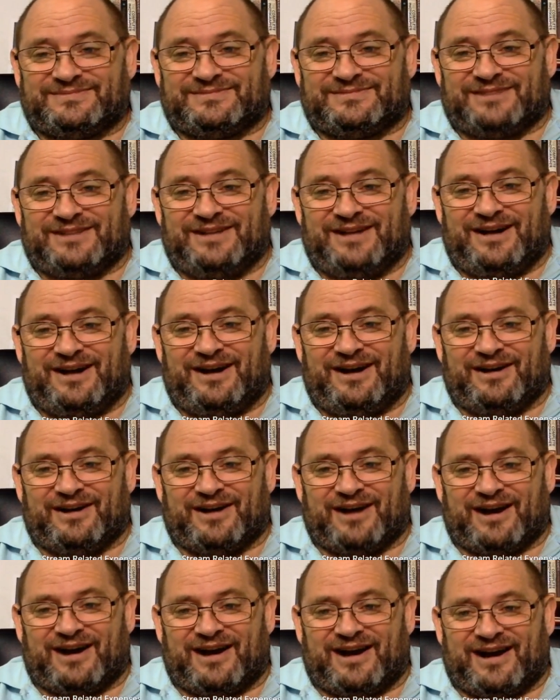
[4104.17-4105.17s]
Oh,
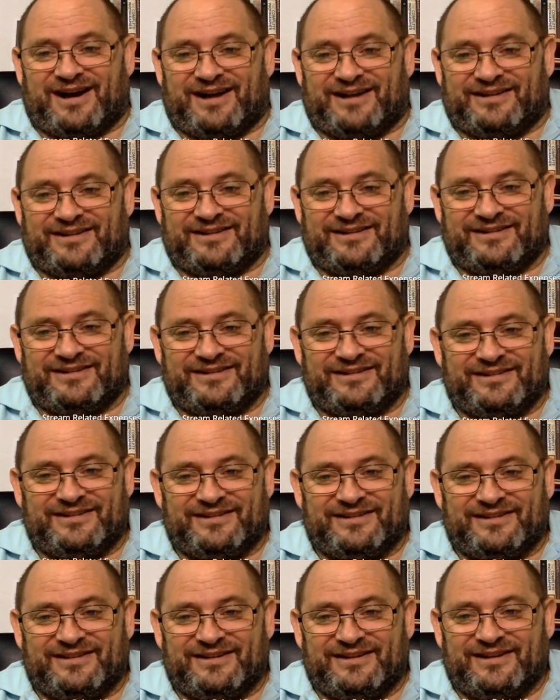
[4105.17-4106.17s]
God.
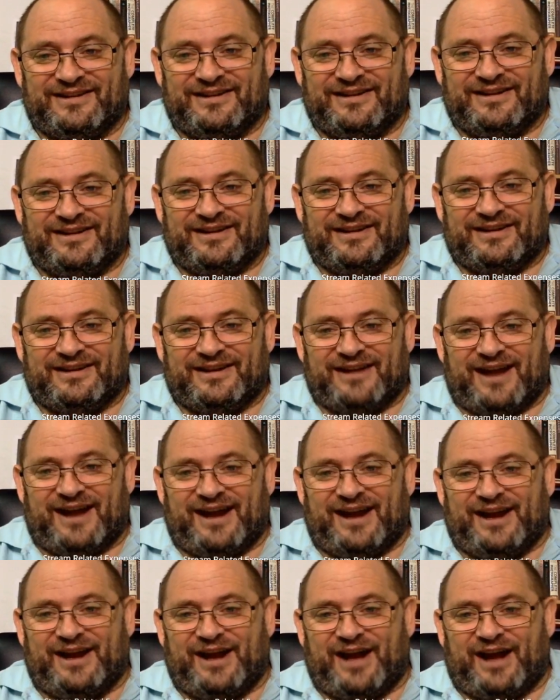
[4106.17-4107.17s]
Yeah,
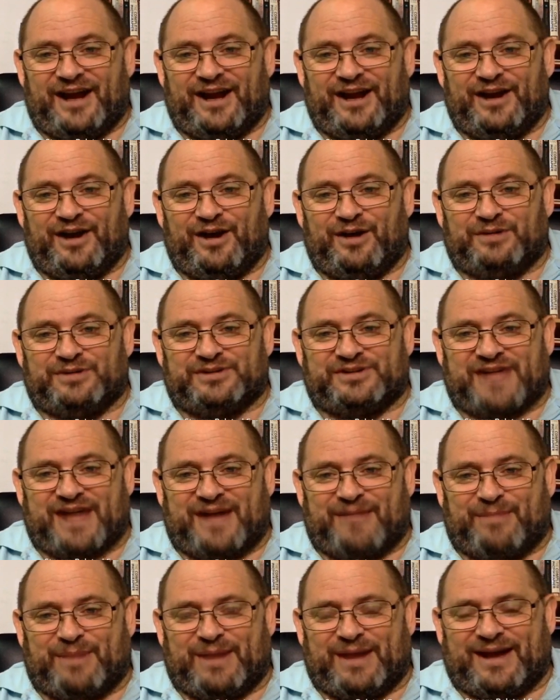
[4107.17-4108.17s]
I didn't know it was
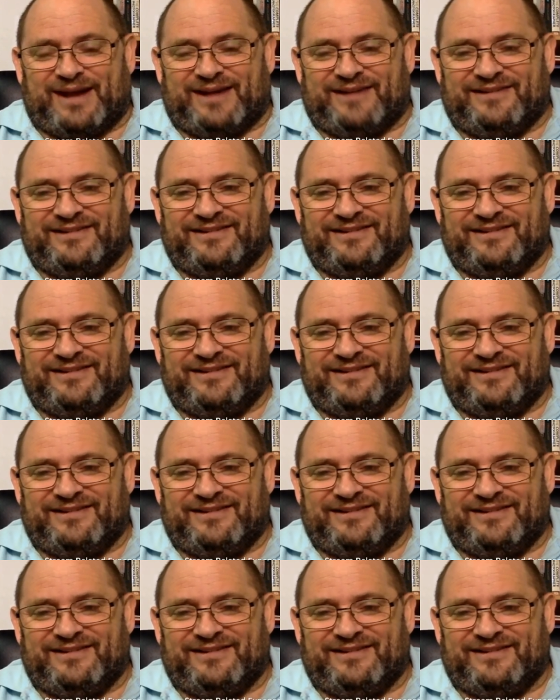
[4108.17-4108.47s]
that bad.